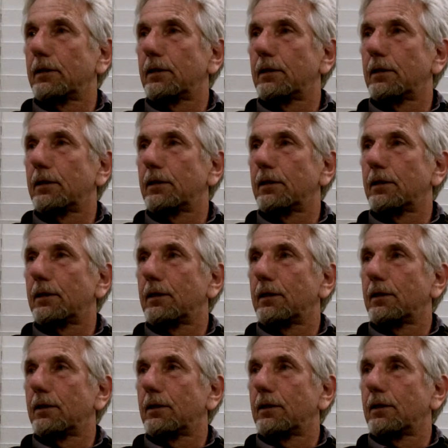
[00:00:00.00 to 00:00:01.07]
It's the best way
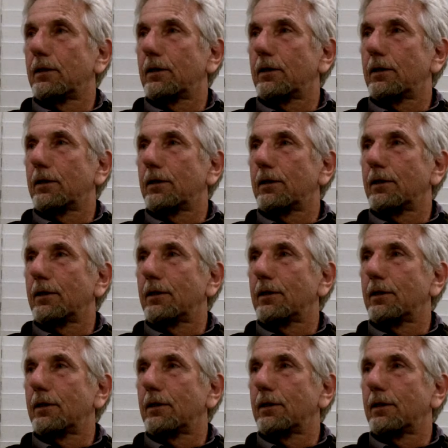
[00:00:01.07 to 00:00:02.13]
to get to the
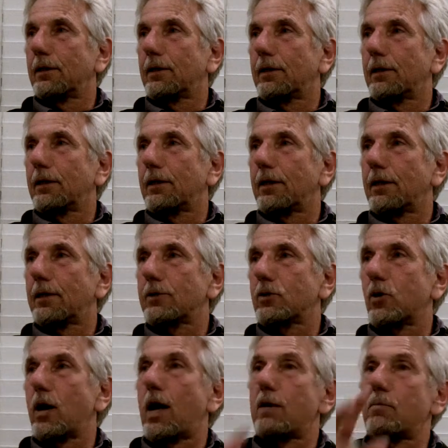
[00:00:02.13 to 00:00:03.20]
truth. Yeah.
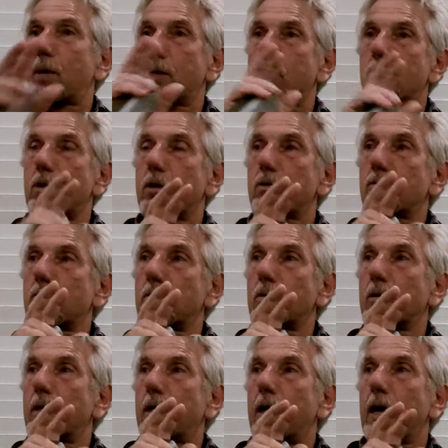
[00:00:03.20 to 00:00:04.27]
So Al
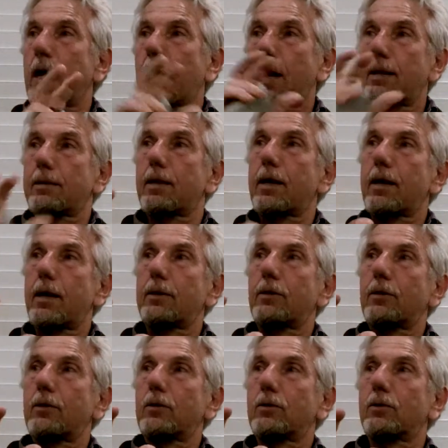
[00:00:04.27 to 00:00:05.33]
Majazu
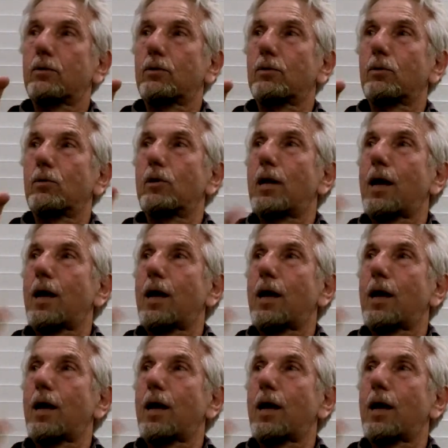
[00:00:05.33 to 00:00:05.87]
Qataratul